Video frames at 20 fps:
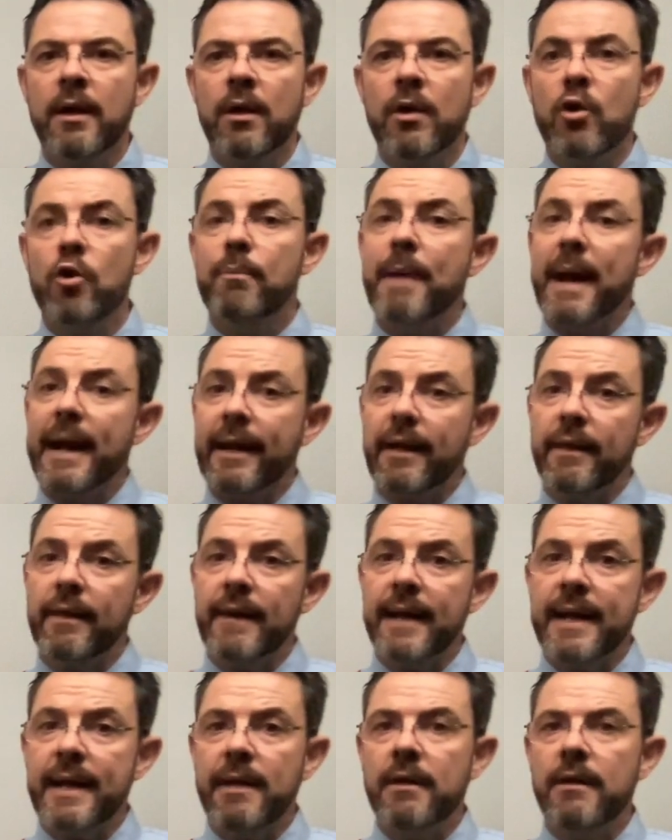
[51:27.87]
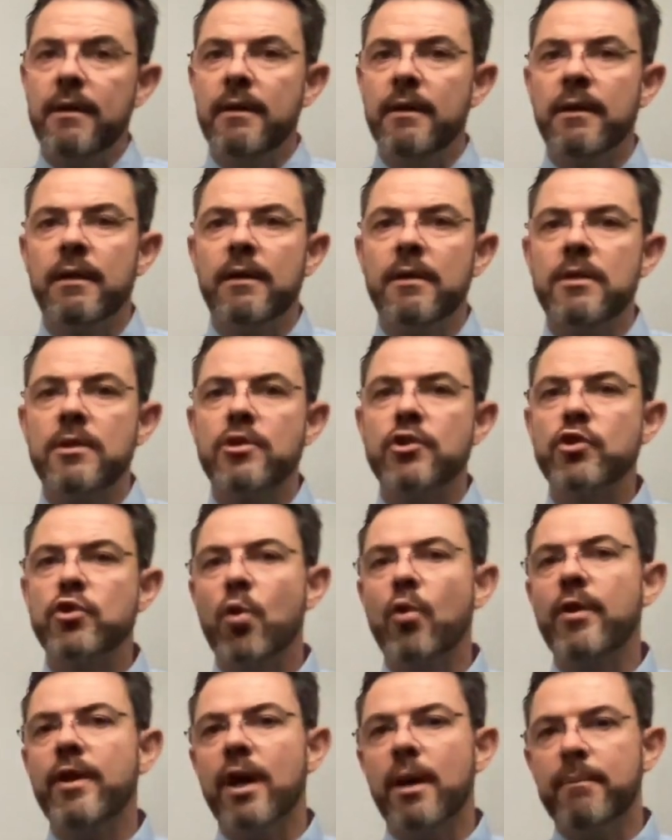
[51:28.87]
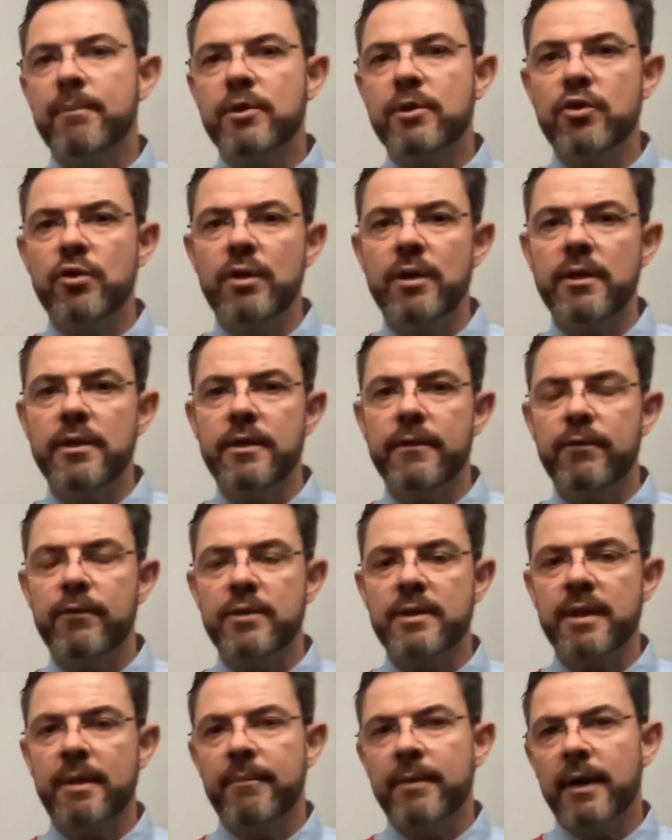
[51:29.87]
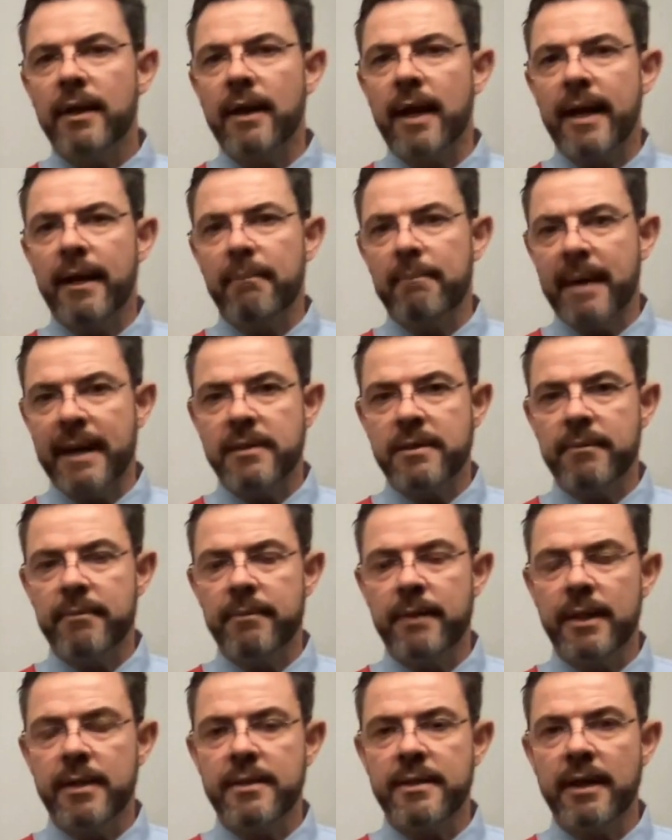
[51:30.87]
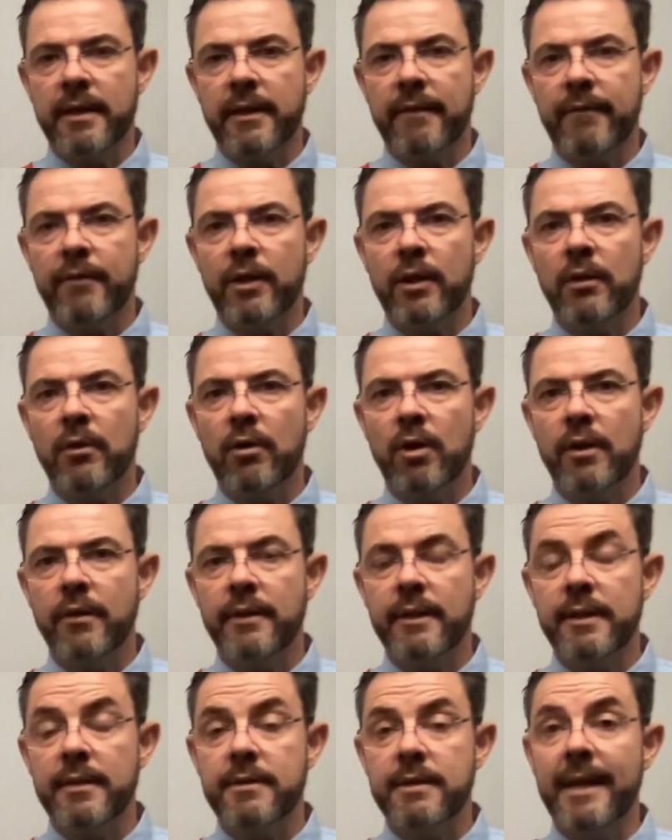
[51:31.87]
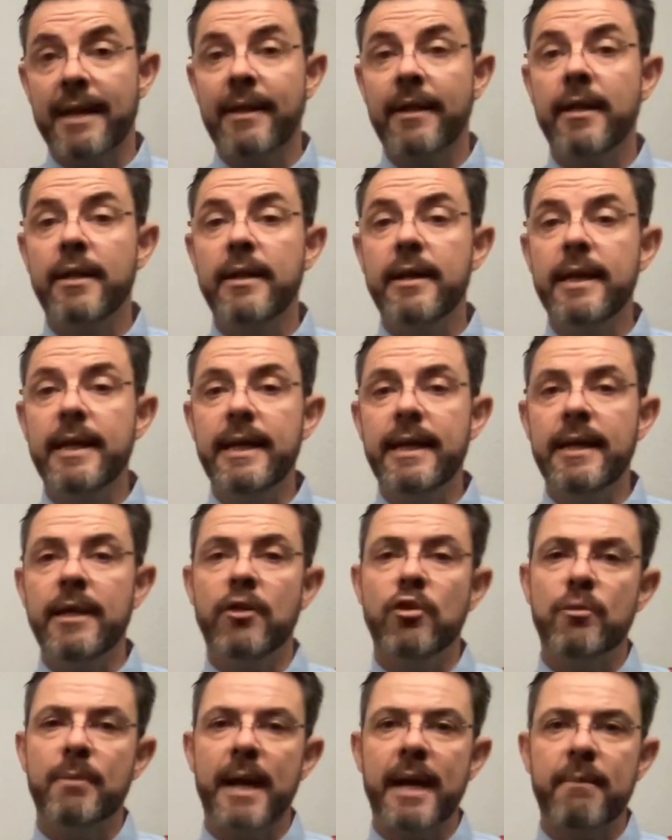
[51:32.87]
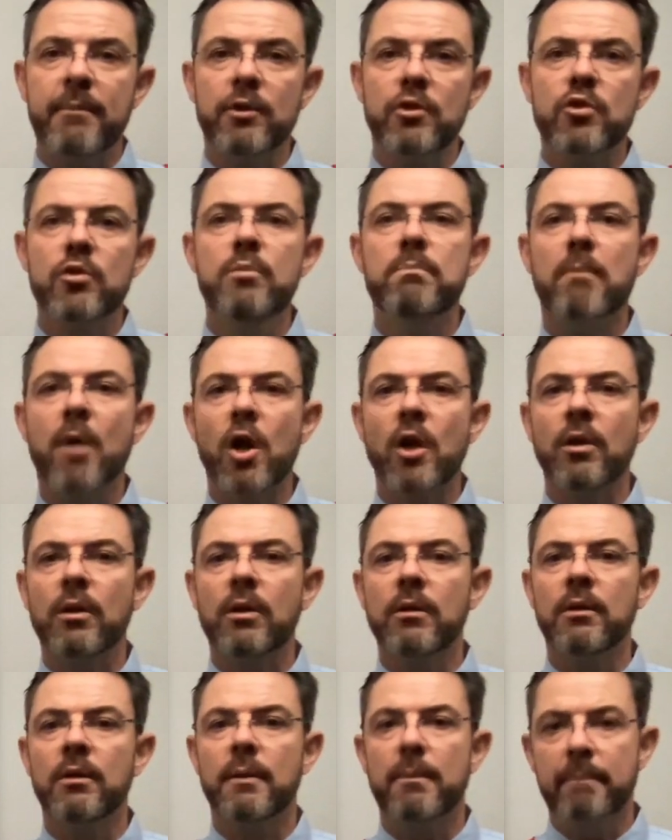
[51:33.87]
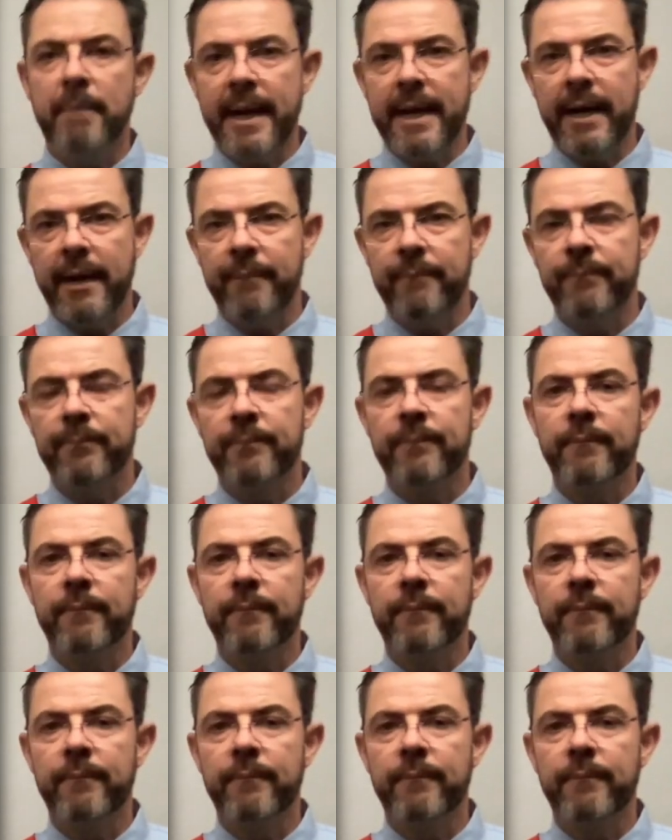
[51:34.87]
who back then saw the opportunity for something like MATSim in the South African context and the need to be able to model better.